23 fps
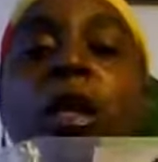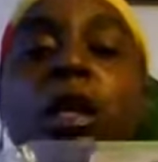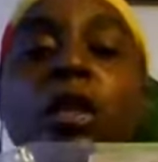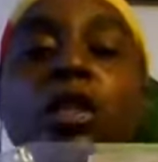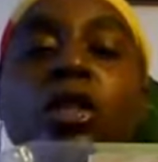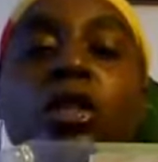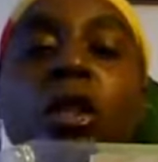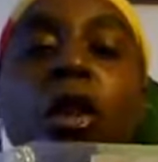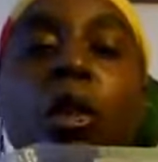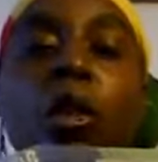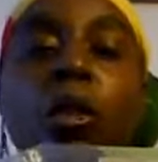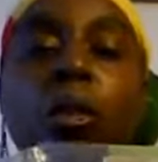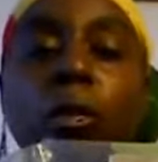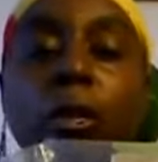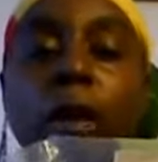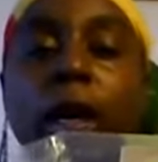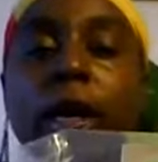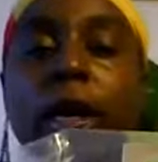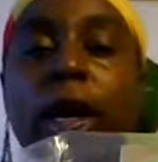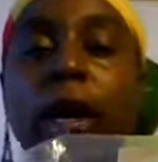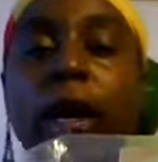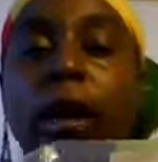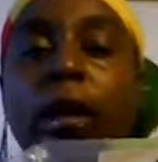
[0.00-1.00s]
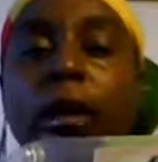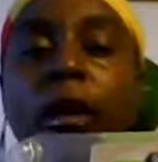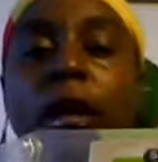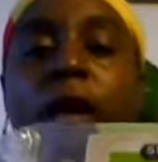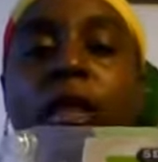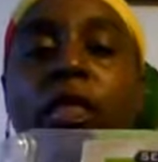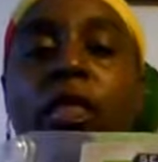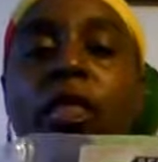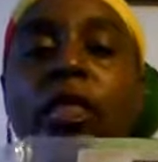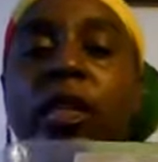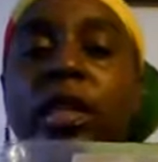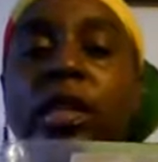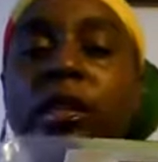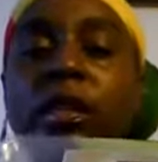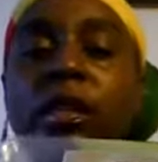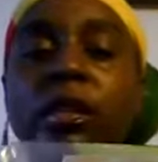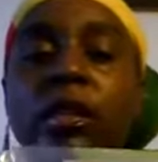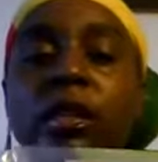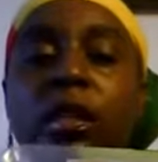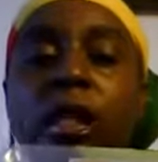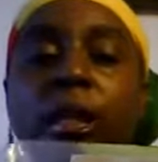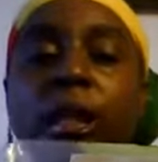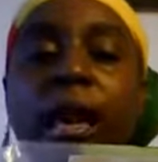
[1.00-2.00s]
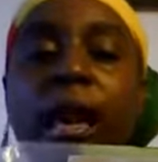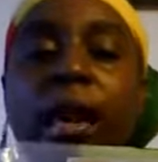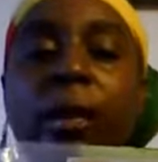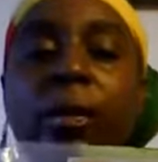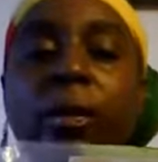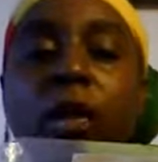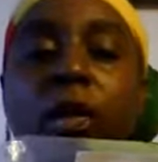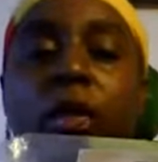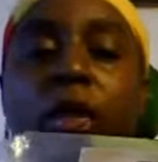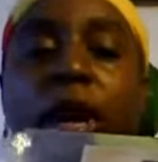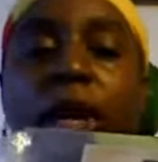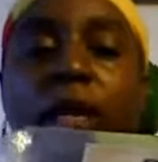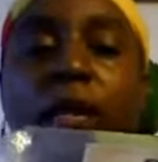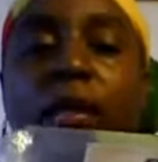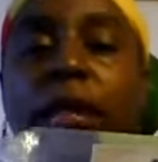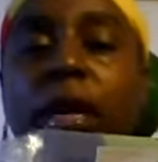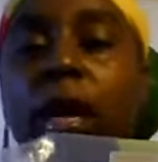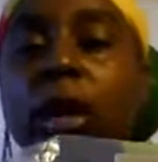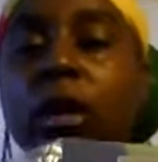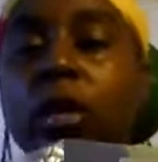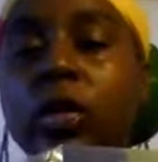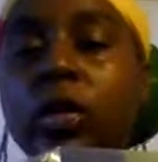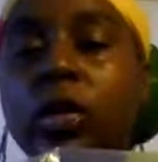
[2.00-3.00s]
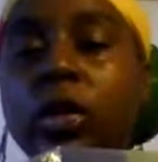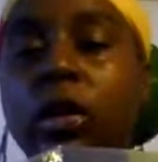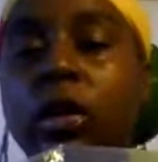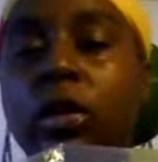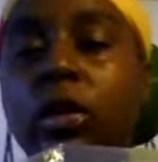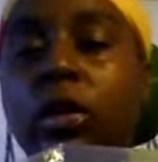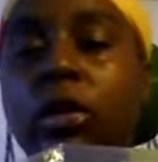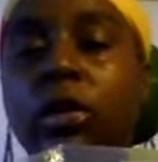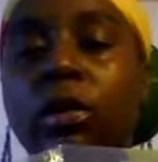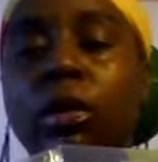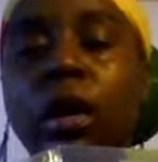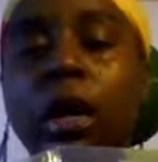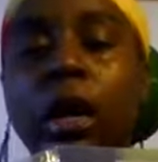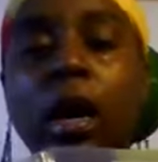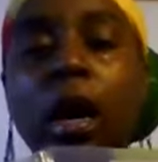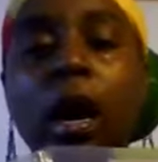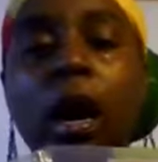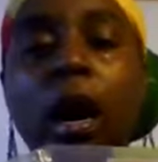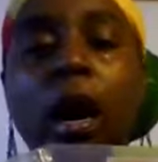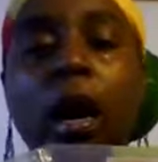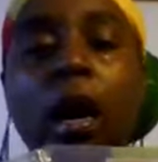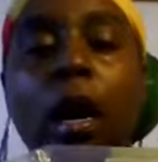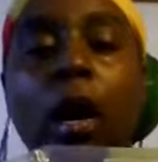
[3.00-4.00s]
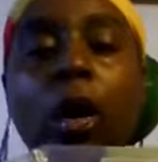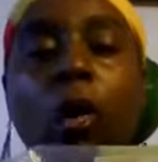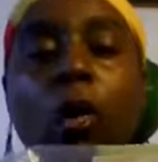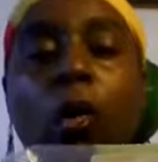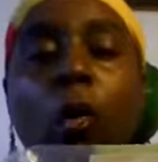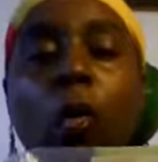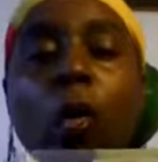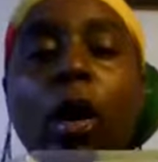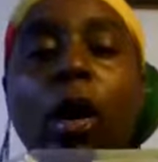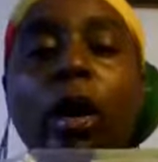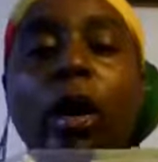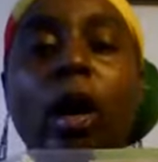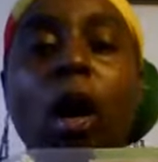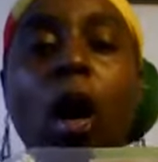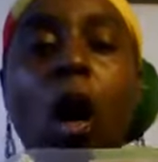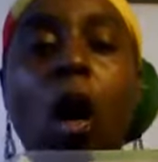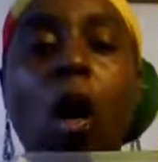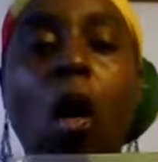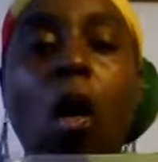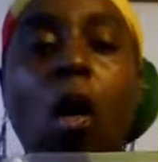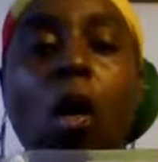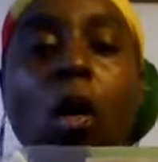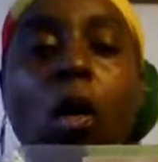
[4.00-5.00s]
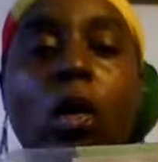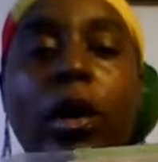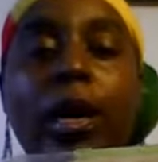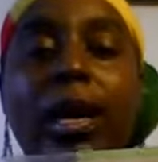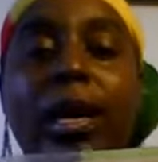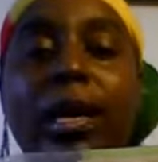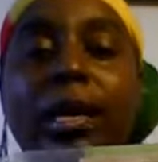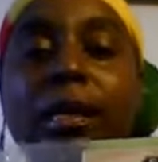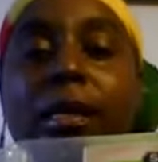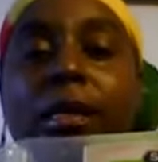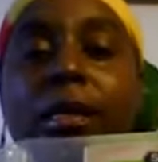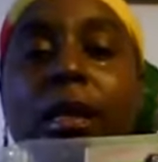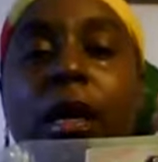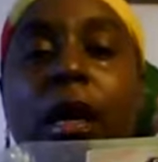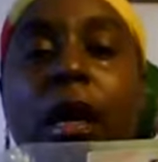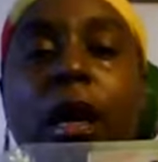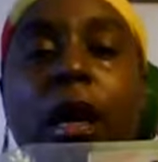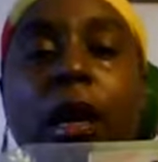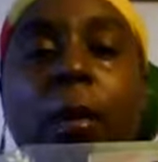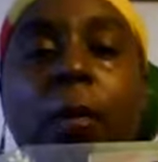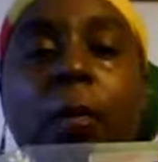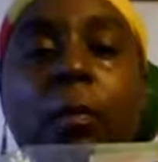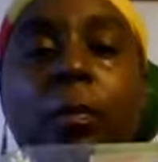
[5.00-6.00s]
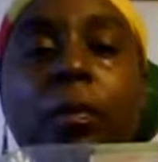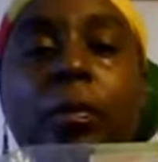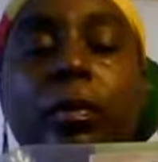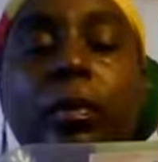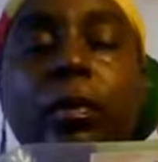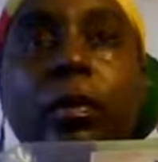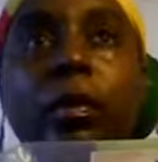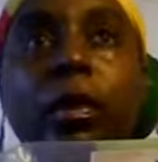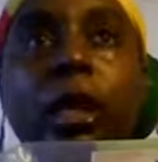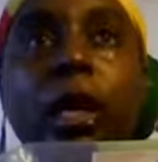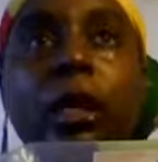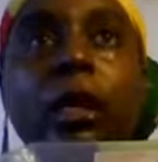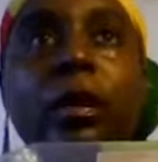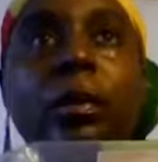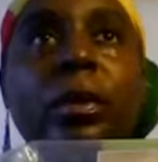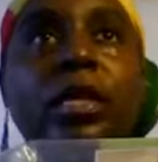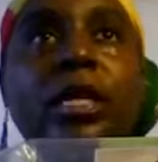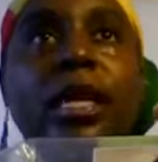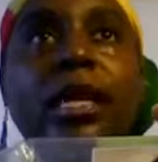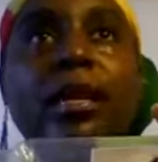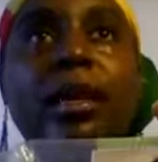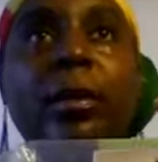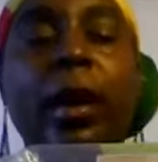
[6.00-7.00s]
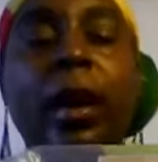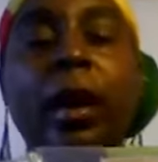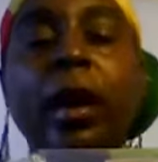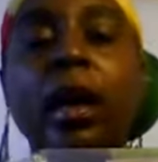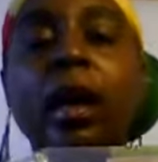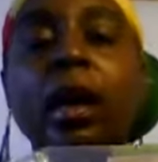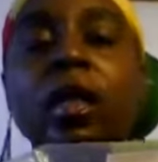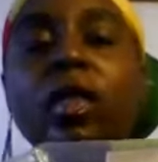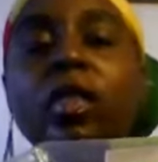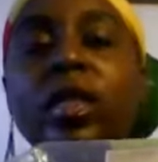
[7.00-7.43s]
so again, this is the label that tells you what all is. Let me take that back.